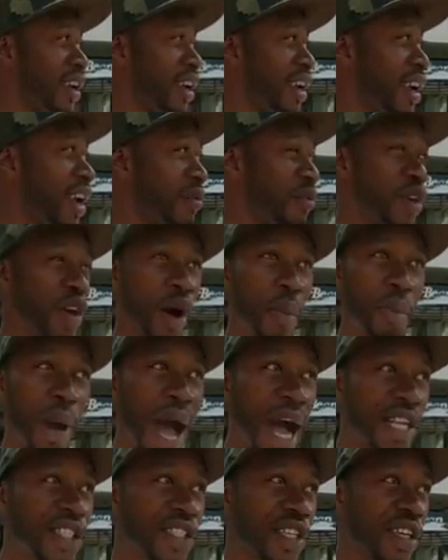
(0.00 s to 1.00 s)
If you're a
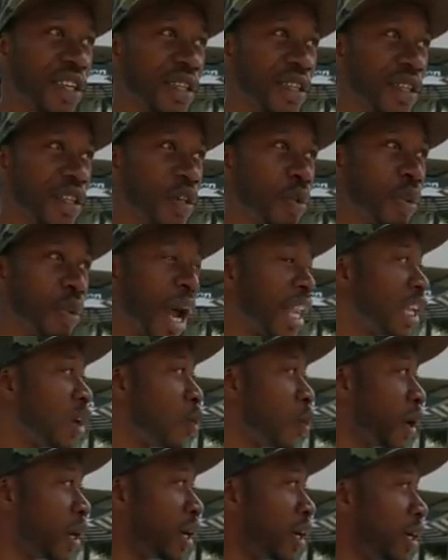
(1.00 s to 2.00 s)
boxer, you probably
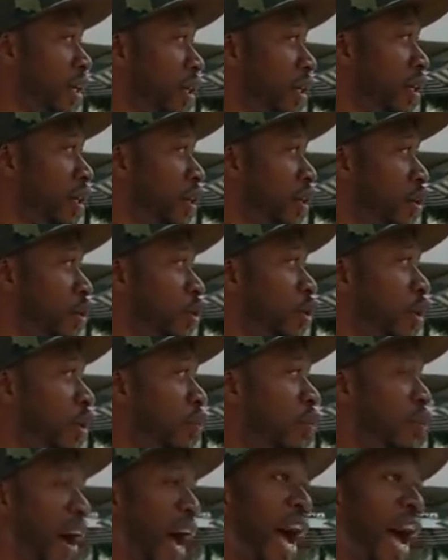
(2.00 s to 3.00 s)
want to
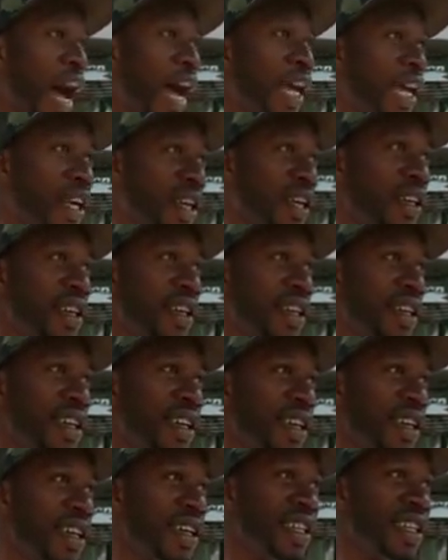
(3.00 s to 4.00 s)
unify
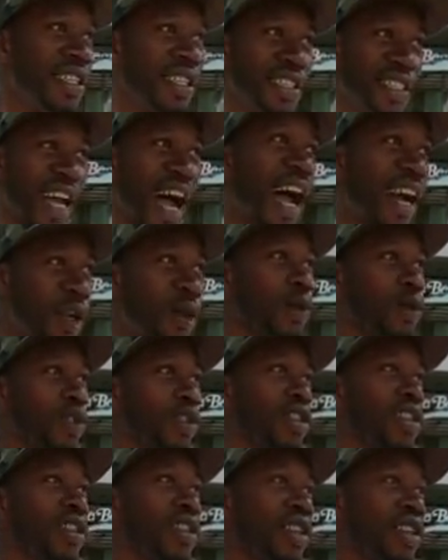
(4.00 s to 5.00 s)
the
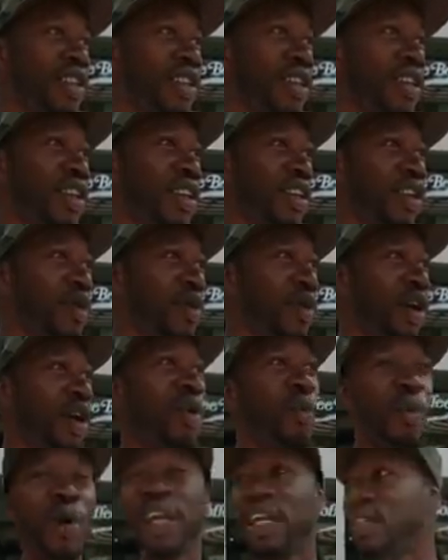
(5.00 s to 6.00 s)
titles. You want
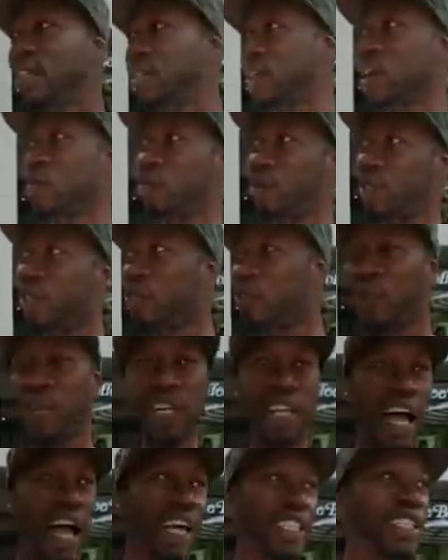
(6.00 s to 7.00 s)
to win in several different
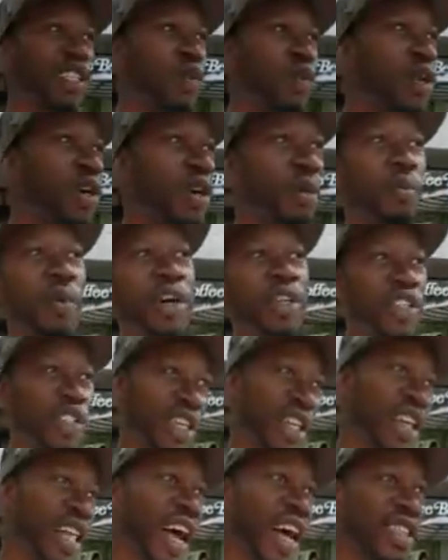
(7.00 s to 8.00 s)
classes, win amongst
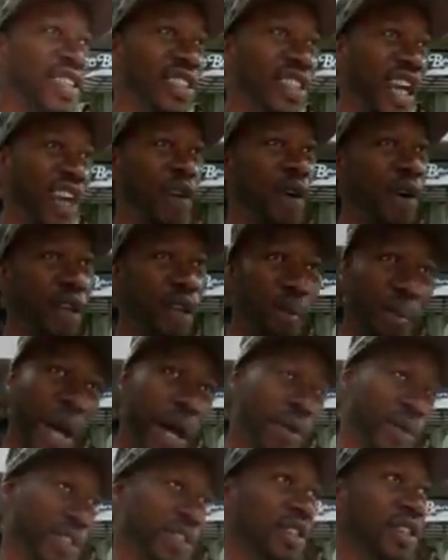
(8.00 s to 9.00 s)
your class, take all the
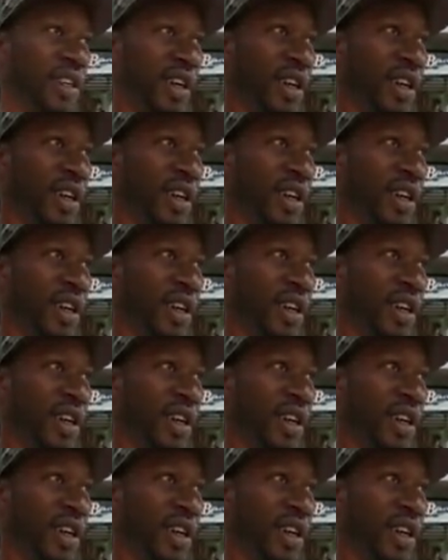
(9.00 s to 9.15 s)
belts.